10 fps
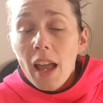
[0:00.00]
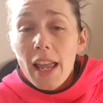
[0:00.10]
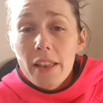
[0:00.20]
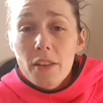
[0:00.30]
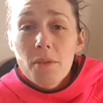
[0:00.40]

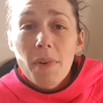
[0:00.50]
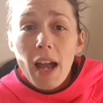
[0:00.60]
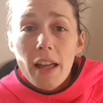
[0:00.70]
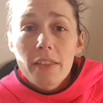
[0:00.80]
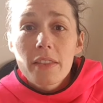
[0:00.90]
in them,
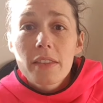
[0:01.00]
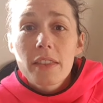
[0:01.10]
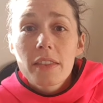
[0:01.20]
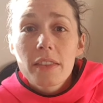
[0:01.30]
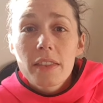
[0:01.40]
and
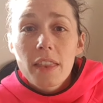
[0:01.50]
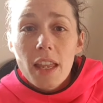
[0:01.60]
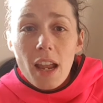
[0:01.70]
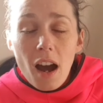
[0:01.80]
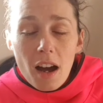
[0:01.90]

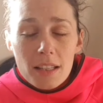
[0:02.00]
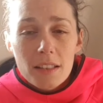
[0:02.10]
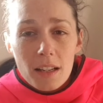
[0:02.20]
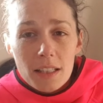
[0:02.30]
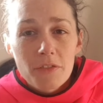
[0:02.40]
they are
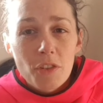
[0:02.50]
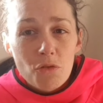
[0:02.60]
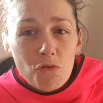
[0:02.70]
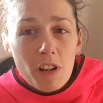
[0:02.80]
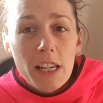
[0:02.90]
starting to feel
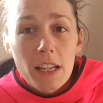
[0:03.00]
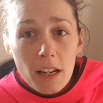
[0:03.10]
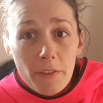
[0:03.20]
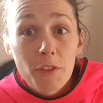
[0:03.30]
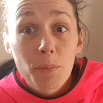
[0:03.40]
really
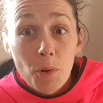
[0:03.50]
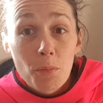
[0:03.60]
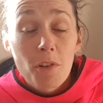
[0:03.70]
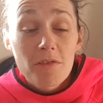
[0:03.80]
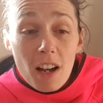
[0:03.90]
uncomfortable on
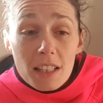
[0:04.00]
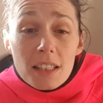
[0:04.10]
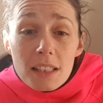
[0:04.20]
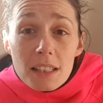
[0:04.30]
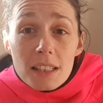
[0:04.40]
my
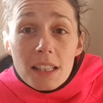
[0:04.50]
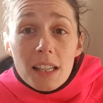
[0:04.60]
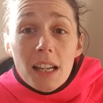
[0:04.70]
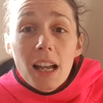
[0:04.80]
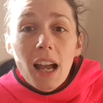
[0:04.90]
runs.
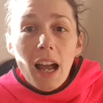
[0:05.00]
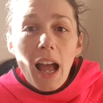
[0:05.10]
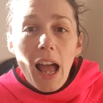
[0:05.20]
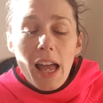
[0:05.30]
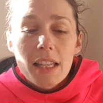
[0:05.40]

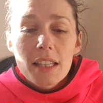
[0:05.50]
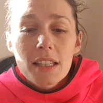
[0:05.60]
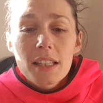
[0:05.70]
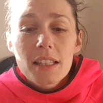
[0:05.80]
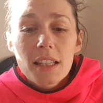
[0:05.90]

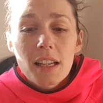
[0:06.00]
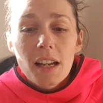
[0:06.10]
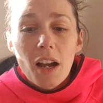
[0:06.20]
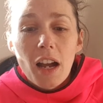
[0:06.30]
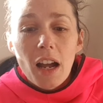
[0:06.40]
And
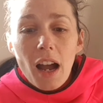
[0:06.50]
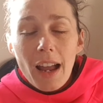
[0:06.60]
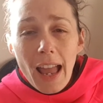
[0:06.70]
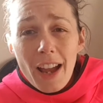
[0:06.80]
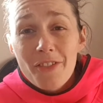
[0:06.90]

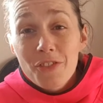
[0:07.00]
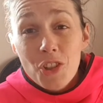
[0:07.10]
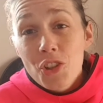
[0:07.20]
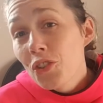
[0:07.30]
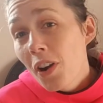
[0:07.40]
I have
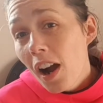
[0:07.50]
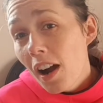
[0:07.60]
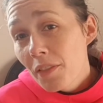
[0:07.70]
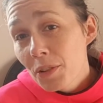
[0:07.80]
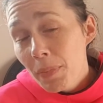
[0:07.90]
2
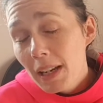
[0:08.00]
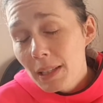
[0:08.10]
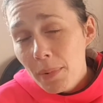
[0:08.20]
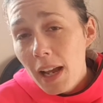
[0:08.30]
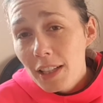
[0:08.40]
halves back
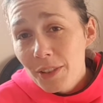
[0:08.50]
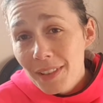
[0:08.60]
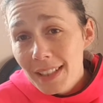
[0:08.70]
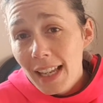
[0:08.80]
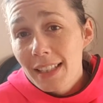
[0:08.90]
to back, so on
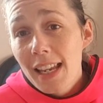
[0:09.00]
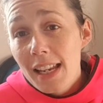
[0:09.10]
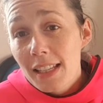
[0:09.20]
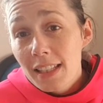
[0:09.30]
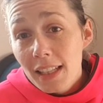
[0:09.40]
a Saturday
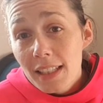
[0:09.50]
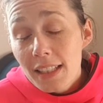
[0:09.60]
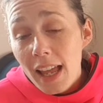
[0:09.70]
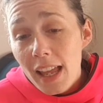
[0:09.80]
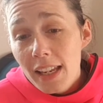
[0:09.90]
and
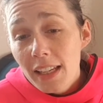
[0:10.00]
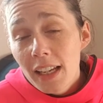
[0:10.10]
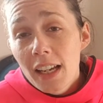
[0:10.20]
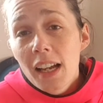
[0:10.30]
Sunday